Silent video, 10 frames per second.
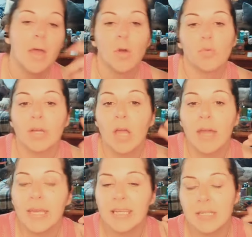Reline
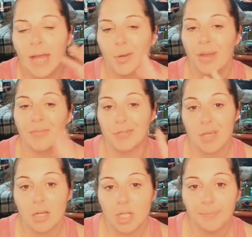it is not great for
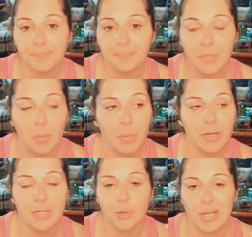suction, but
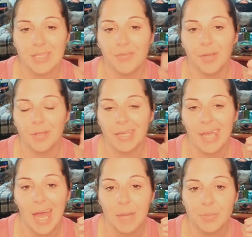it is great to fill in the
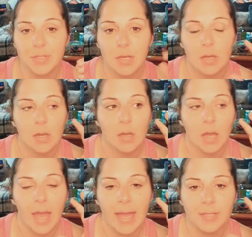gaps,
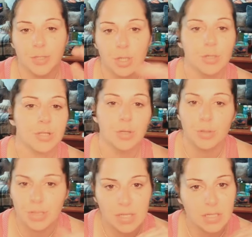and so you still
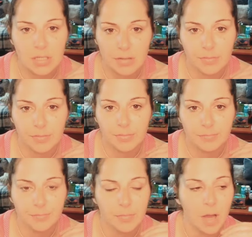use adhesive.
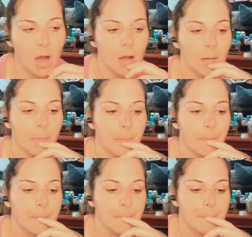Um,
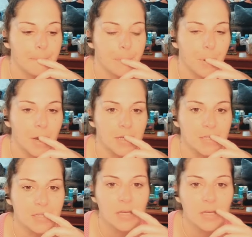but